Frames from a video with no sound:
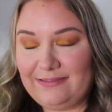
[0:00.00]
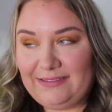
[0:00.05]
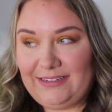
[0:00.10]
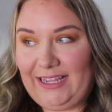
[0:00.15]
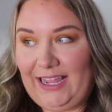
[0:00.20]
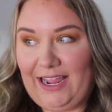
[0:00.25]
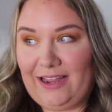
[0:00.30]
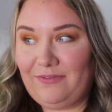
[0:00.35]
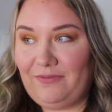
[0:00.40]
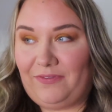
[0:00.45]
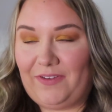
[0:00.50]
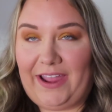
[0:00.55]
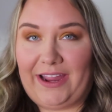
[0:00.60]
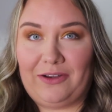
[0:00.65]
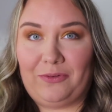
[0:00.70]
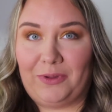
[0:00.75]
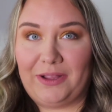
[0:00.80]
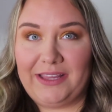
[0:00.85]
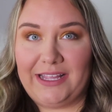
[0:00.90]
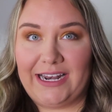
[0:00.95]
can't
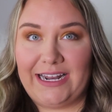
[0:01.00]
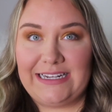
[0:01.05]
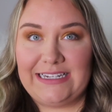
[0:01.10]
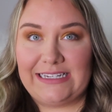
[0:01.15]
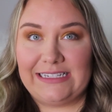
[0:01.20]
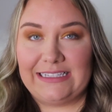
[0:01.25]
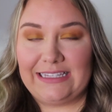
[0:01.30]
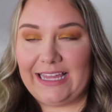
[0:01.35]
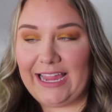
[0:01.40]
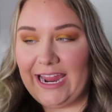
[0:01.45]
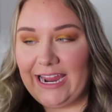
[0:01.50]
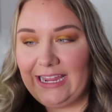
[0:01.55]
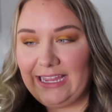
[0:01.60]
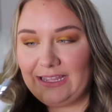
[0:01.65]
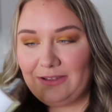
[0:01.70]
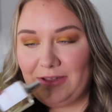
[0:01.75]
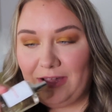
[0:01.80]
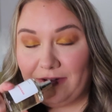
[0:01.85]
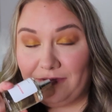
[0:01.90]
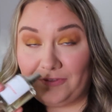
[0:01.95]
find one that I didn't
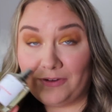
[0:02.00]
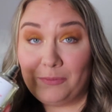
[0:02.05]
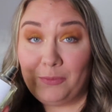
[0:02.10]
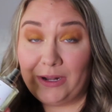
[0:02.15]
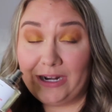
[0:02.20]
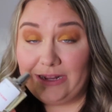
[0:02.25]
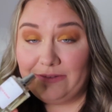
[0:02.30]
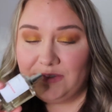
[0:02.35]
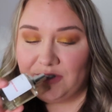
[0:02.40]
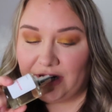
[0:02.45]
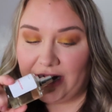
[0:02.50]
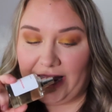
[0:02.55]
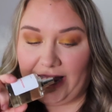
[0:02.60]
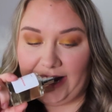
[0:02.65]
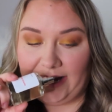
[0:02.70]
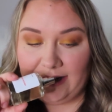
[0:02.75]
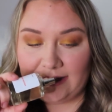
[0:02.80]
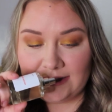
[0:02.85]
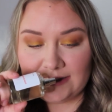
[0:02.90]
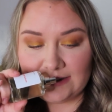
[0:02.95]
like from what I've
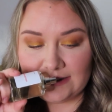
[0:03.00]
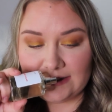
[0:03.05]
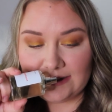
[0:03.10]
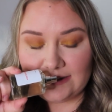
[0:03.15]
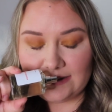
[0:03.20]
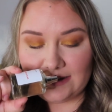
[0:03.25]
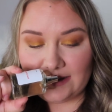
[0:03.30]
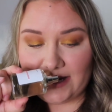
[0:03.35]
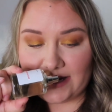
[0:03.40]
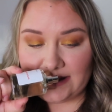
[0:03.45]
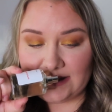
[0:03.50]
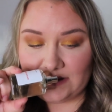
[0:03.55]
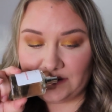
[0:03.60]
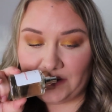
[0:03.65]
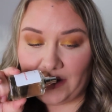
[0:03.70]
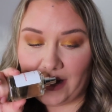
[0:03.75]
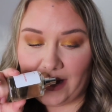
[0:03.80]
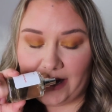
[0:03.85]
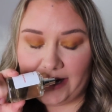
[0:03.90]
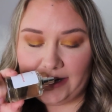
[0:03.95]
tried thus
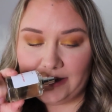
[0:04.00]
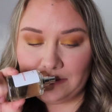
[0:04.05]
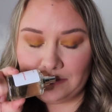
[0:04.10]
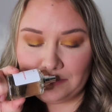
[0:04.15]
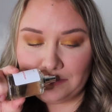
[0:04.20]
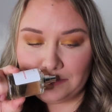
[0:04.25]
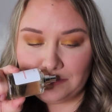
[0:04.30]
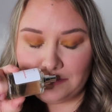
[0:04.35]
far.